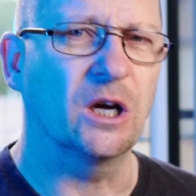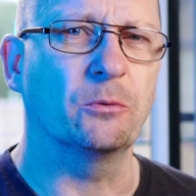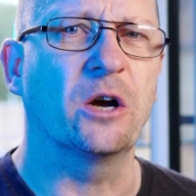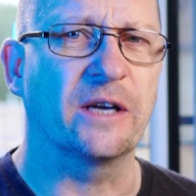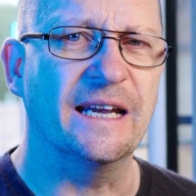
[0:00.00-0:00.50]

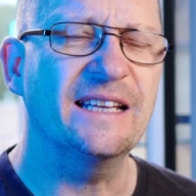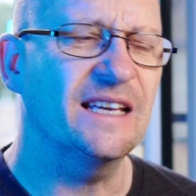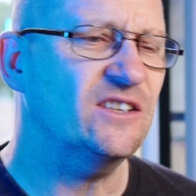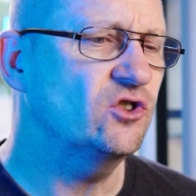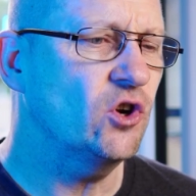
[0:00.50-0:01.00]
Okay,
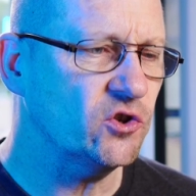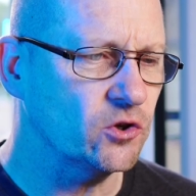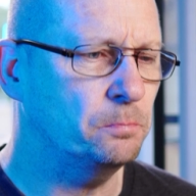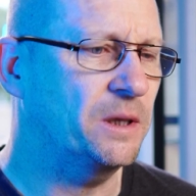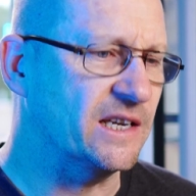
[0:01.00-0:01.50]
it's not
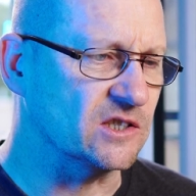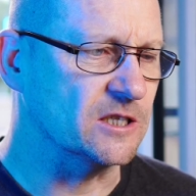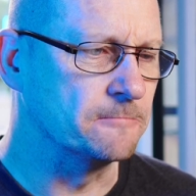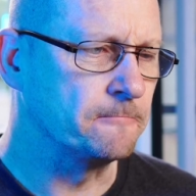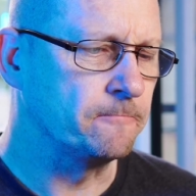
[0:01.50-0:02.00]

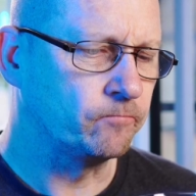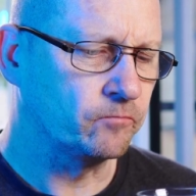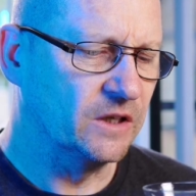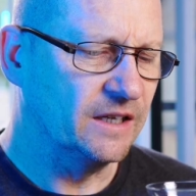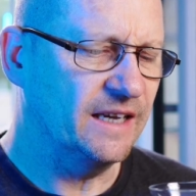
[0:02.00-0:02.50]
unpleasant.
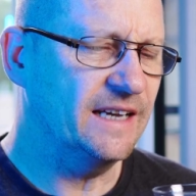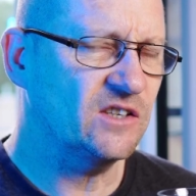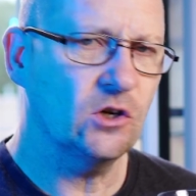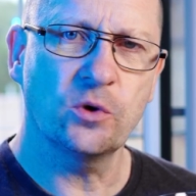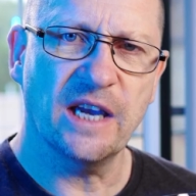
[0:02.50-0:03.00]
It's
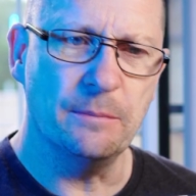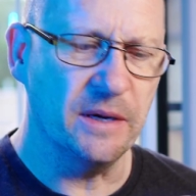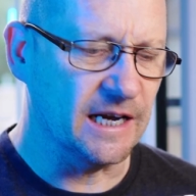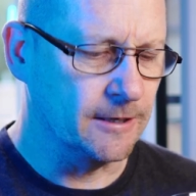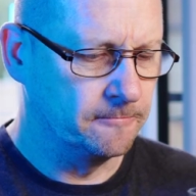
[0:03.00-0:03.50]
an okay
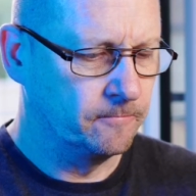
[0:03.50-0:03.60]
beer.